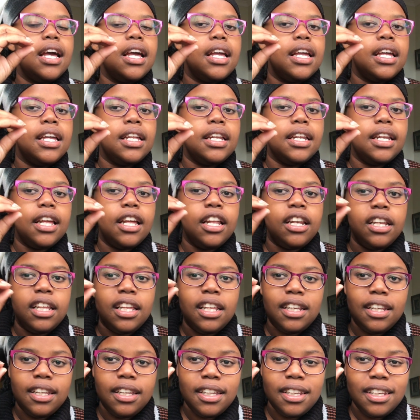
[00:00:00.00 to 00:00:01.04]

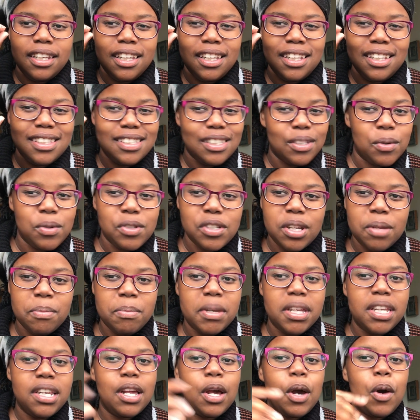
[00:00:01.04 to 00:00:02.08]
in social
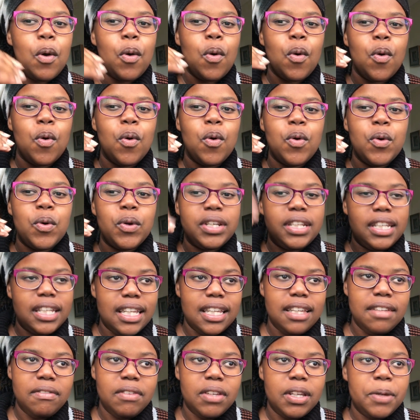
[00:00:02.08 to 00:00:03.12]
media or
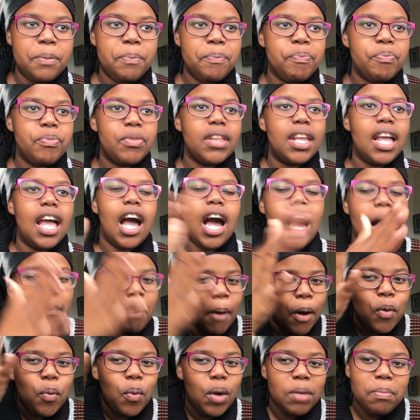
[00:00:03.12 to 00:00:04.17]
TV
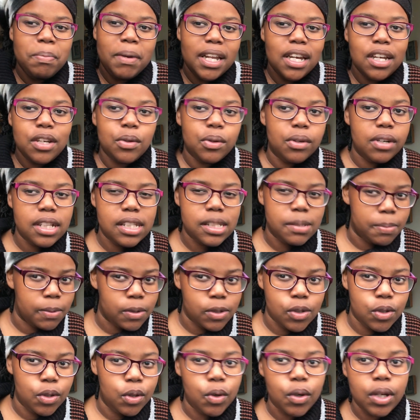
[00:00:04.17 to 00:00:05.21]
about what parenthood is
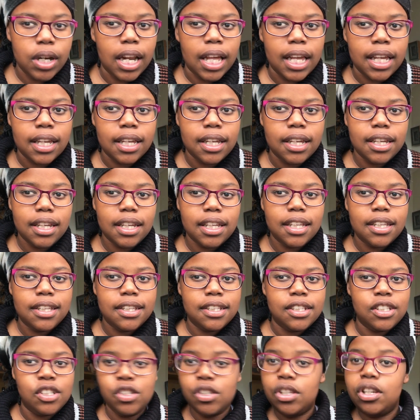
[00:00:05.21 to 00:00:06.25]
supposed to look like.
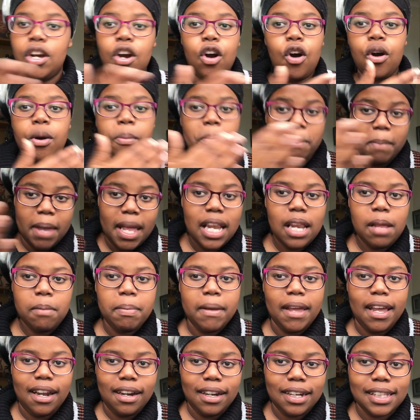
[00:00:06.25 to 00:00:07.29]
Many
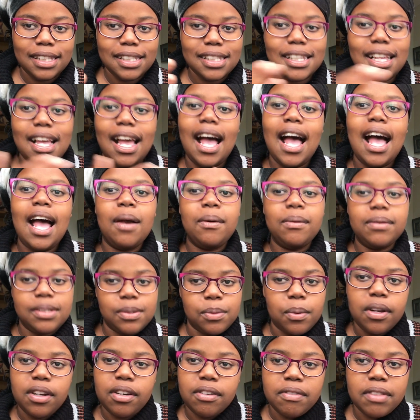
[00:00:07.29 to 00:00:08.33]
parents, I was
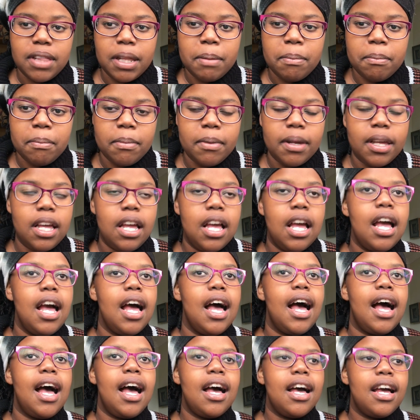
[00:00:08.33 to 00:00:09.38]
one of them,
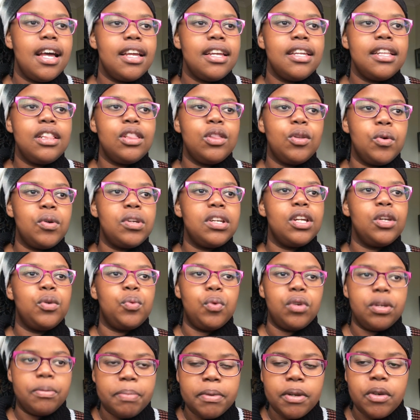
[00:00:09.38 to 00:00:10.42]
I thought it
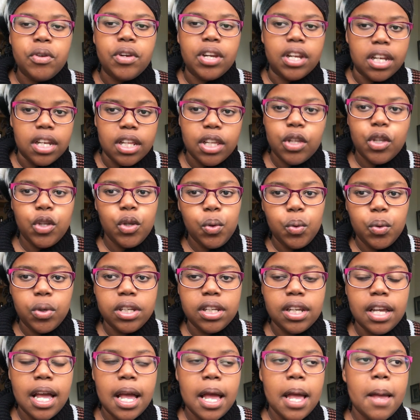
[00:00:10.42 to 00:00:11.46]
would be really cute,
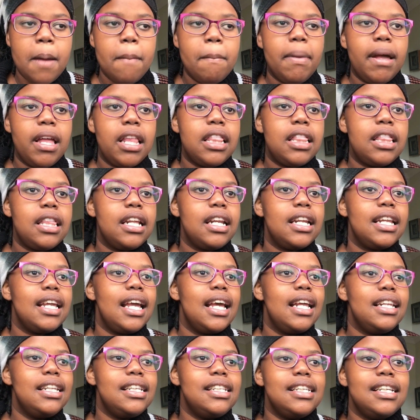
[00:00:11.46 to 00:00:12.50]
but the
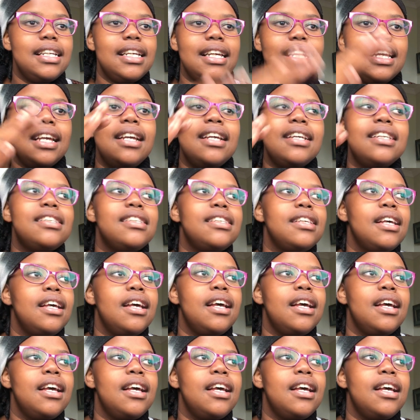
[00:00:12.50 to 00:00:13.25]
reality is,